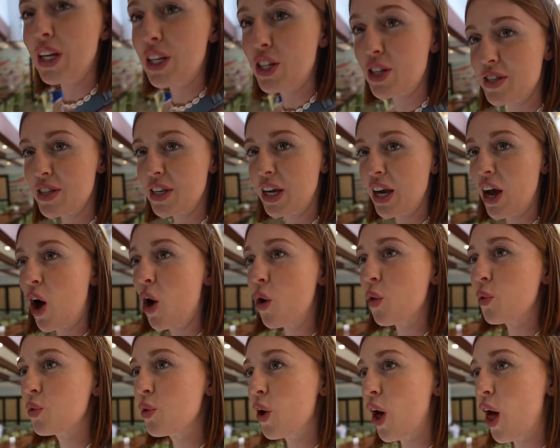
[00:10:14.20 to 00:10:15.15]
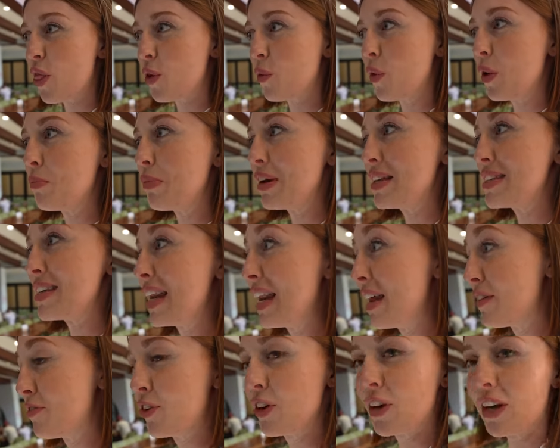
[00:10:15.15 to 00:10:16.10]
did just see a whole other one be
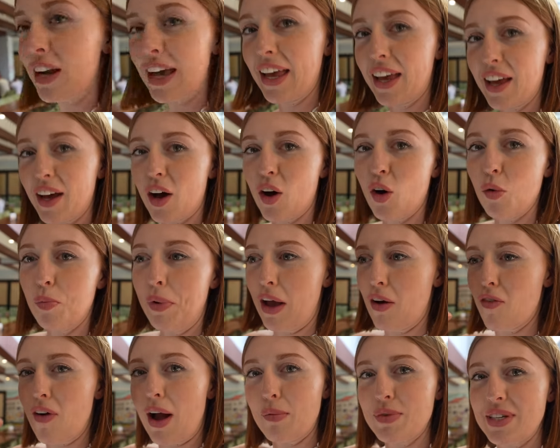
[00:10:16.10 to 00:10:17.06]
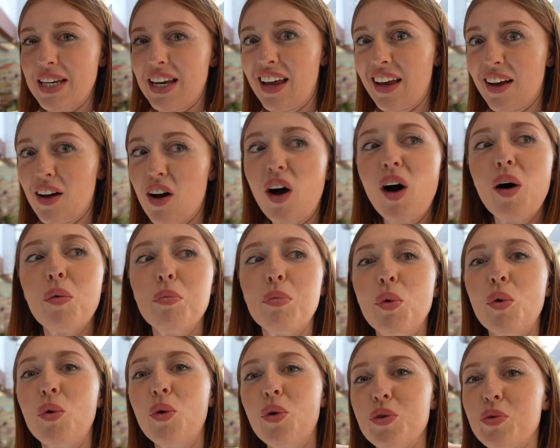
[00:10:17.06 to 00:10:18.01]
delivered, like a whole pig wrapped in like
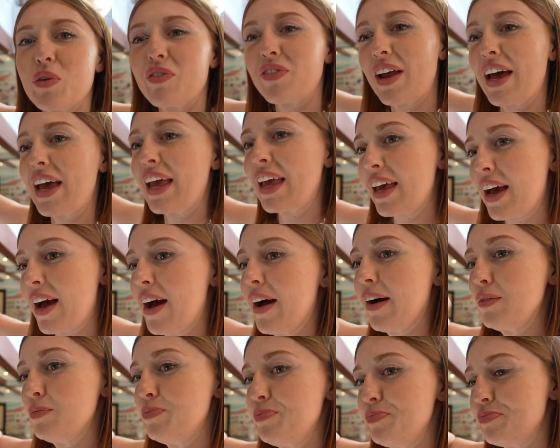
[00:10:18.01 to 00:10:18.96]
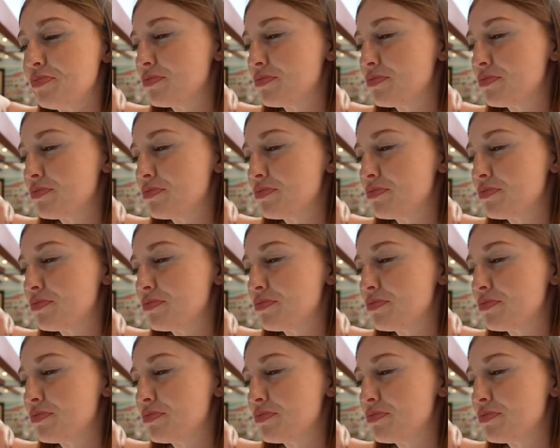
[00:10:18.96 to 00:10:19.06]
cardboard with like um,